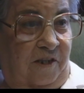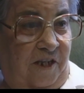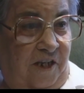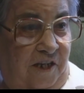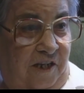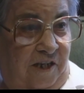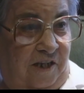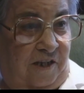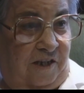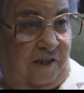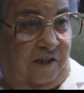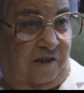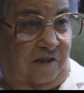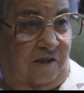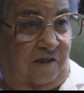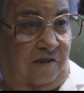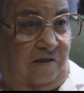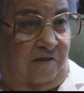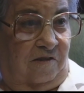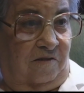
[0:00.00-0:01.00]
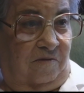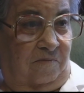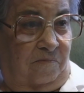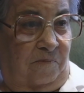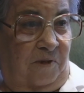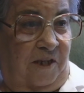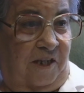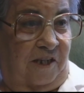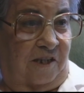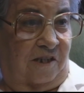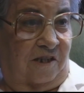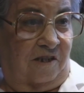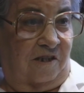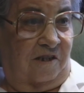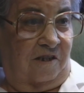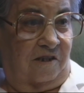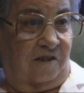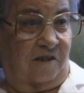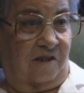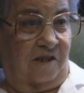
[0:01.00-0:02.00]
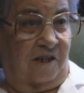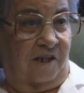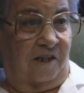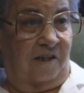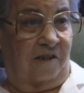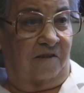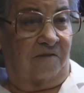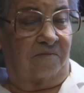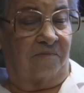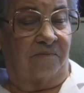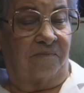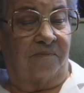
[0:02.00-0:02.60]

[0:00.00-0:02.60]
Then it's uh, Plant Six now,